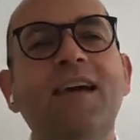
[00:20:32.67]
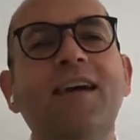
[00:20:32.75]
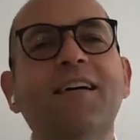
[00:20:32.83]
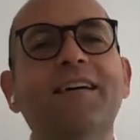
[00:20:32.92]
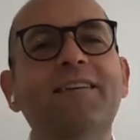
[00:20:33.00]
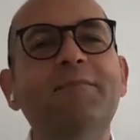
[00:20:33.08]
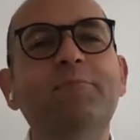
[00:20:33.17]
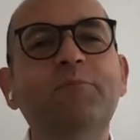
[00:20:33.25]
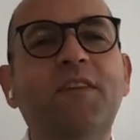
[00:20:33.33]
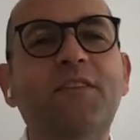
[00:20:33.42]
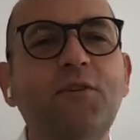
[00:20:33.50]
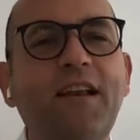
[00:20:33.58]

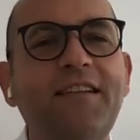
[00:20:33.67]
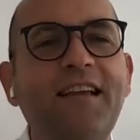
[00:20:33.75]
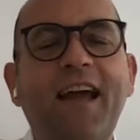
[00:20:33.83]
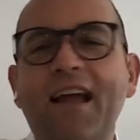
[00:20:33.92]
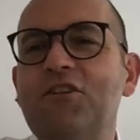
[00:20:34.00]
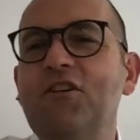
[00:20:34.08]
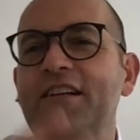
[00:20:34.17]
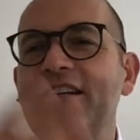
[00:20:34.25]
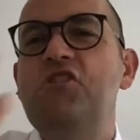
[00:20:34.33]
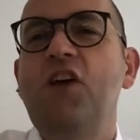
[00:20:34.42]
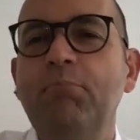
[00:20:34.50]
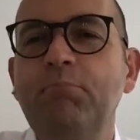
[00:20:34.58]
um, so that they actually
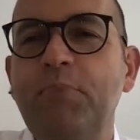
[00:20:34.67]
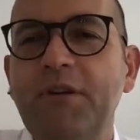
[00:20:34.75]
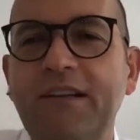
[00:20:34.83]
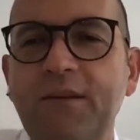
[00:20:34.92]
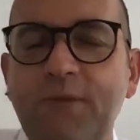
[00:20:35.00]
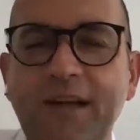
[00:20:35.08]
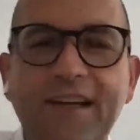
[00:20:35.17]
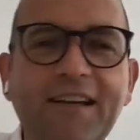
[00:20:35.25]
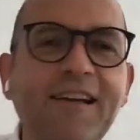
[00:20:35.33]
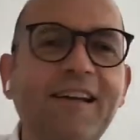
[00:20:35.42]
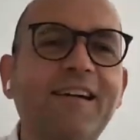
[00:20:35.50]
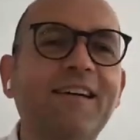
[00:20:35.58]
jump in a
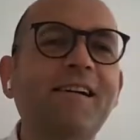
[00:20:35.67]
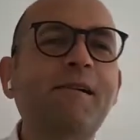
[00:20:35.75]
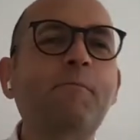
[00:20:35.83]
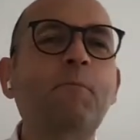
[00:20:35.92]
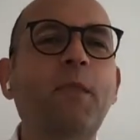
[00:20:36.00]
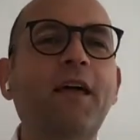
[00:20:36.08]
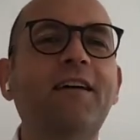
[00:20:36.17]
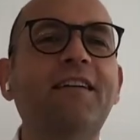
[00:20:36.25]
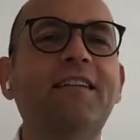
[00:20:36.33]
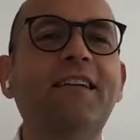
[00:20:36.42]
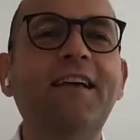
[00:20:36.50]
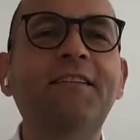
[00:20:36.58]
way, um,
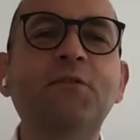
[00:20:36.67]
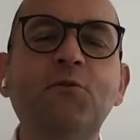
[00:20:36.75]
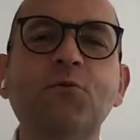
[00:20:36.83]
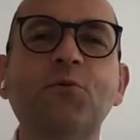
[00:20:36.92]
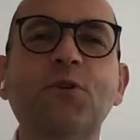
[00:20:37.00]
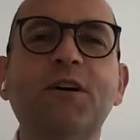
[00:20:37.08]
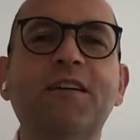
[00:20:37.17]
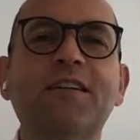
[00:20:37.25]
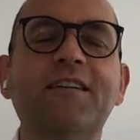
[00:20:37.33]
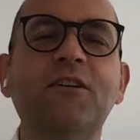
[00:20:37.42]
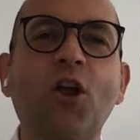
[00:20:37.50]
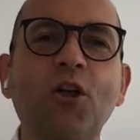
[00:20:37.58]
uh, led to
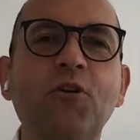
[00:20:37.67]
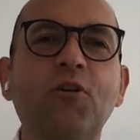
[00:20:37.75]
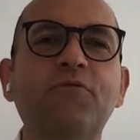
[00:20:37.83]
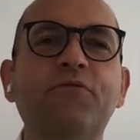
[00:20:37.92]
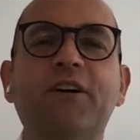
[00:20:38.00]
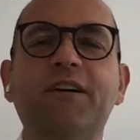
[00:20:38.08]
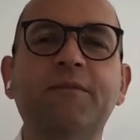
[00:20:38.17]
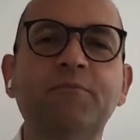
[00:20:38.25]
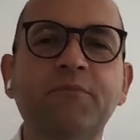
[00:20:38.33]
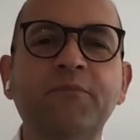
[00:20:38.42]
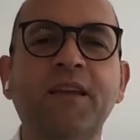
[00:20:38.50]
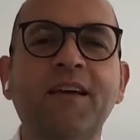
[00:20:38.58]
a, a lot of
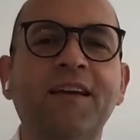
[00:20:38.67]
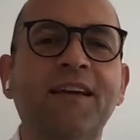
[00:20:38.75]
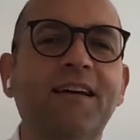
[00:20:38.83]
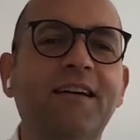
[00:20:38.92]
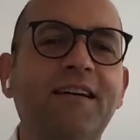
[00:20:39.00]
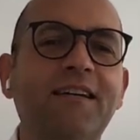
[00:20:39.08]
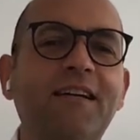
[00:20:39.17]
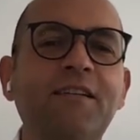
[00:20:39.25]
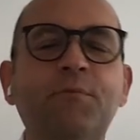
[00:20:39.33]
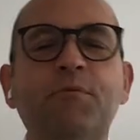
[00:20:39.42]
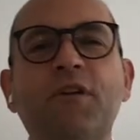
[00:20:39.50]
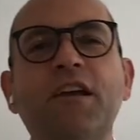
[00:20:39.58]
um, uh,
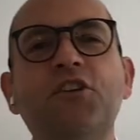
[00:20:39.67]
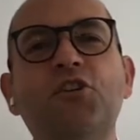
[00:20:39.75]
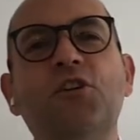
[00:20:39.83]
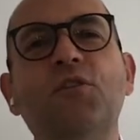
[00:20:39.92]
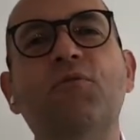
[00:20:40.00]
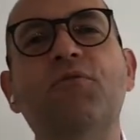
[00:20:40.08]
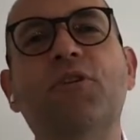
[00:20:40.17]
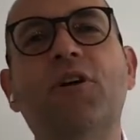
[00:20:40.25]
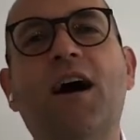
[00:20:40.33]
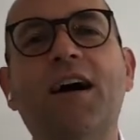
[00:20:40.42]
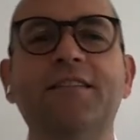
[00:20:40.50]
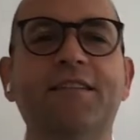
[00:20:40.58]
inspiration
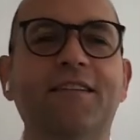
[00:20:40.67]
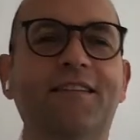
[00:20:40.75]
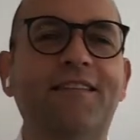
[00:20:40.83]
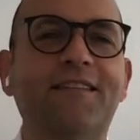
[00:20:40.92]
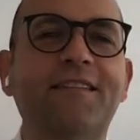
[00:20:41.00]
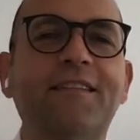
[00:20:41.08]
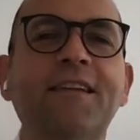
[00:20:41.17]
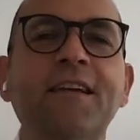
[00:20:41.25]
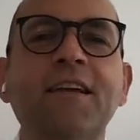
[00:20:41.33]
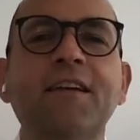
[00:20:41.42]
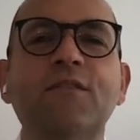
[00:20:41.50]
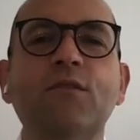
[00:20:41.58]
for artists.
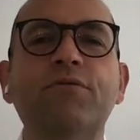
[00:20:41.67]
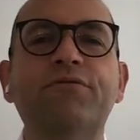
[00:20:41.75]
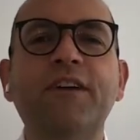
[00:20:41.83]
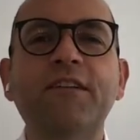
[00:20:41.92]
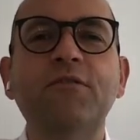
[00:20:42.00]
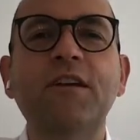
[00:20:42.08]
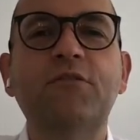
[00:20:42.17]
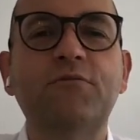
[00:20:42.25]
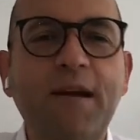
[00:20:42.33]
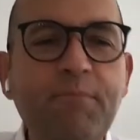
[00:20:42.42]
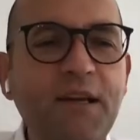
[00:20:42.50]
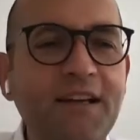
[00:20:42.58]
So Frederick
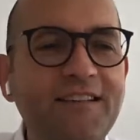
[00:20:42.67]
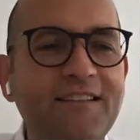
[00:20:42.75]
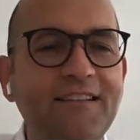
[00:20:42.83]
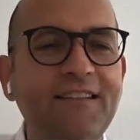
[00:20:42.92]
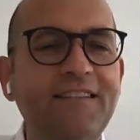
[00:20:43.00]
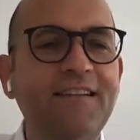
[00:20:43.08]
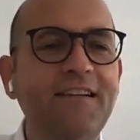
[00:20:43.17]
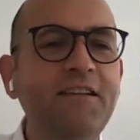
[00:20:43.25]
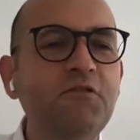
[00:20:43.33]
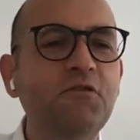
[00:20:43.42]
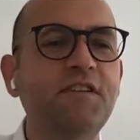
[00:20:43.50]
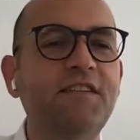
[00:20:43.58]
Remington is an
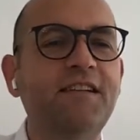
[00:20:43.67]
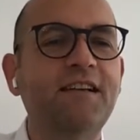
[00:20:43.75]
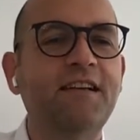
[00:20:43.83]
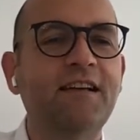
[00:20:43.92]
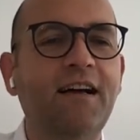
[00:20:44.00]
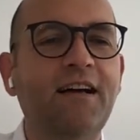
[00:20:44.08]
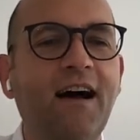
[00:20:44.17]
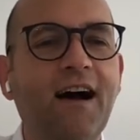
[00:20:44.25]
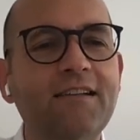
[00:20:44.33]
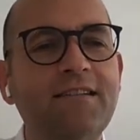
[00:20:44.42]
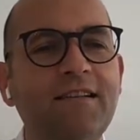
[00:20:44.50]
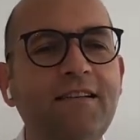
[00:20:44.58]
interesting uh,
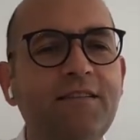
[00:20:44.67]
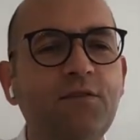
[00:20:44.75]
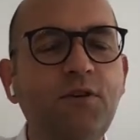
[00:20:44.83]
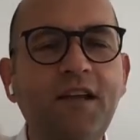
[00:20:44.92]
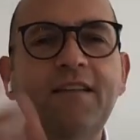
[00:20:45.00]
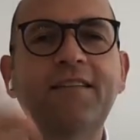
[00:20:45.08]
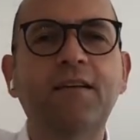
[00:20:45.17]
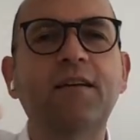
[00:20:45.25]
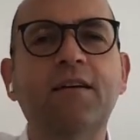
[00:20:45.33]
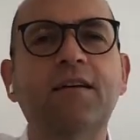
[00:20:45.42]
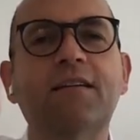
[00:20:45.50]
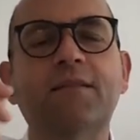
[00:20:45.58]
artist. So he's
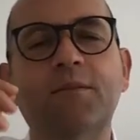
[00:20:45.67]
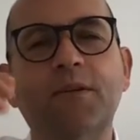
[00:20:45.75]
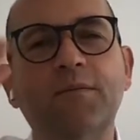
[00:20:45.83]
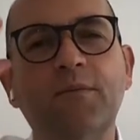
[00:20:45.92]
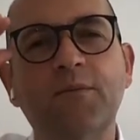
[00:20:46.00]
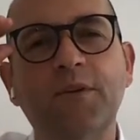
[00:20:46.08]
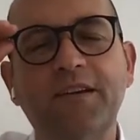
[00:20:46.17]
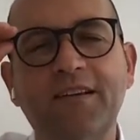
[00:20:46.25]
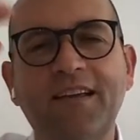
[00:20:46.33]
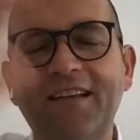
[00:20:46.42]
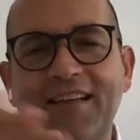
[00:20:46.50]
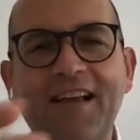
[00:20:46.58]

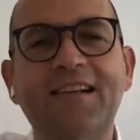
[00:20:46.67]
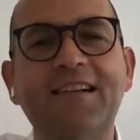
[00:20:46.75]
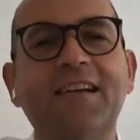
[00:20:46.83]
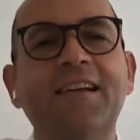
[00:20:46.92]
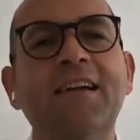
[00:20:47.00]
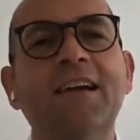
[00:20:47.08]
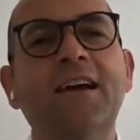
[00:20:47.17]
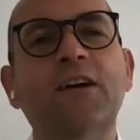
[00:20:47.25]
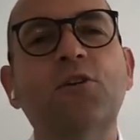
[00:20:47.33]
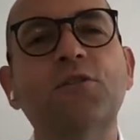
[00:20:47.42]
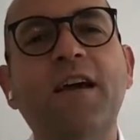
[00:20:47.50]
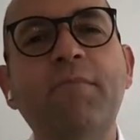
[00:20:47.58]
exactly a
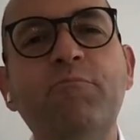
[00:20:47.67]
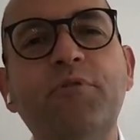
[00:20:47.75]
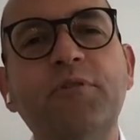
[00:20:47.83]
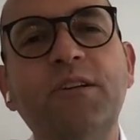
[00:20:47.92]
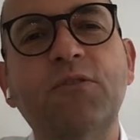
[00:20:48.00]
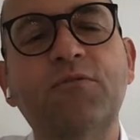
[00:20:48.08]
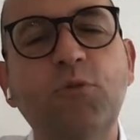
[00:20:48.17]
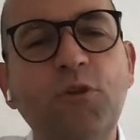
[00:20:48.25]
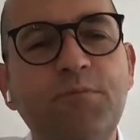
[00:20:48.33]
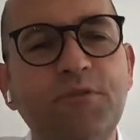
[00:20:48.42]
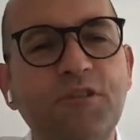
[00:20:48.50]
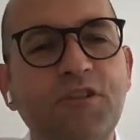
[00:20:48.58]
contemporary of
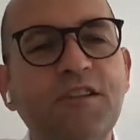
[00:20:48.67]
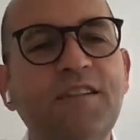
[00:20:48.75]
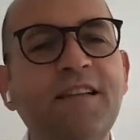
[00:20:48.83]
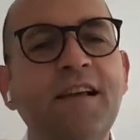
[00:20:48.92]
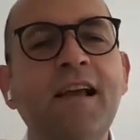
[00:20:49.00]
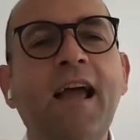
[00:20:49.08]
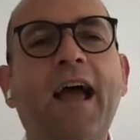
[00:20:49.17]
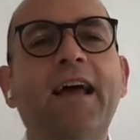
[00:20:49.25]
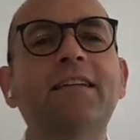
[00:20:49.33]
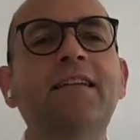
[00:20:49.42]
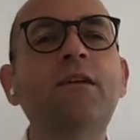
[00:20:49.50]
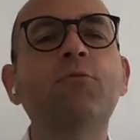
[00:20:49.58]
Muybridge's,
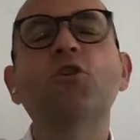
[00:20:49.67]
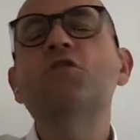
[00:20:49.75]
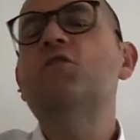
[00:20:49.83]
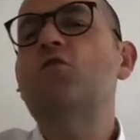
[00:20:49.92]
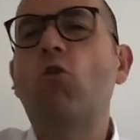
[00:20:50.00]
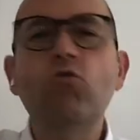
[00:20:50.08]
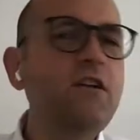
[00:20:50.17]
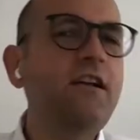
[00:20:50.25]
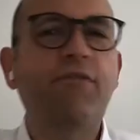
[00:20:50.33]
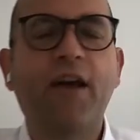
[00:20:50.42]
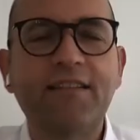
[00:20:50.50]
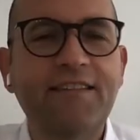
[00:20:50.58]
and he was
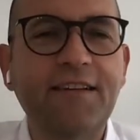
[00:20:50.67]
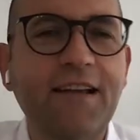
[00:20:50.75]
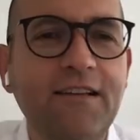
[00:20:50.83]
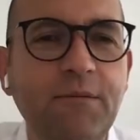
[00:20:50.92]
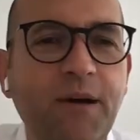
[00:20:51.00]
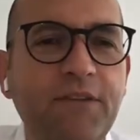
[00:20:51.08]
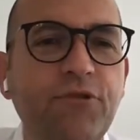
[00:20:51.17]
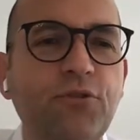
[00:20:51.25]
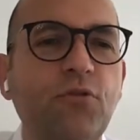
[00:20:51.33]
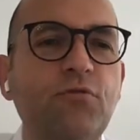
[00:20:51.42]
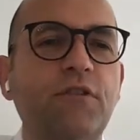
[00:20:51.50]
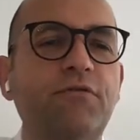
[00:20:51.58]
totally fascinated by
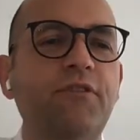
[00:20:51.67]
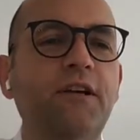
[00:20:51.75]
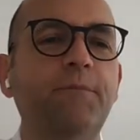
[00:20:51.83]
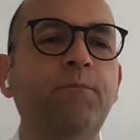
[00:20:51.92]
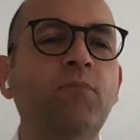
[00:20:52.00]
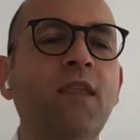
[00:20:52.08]
photography.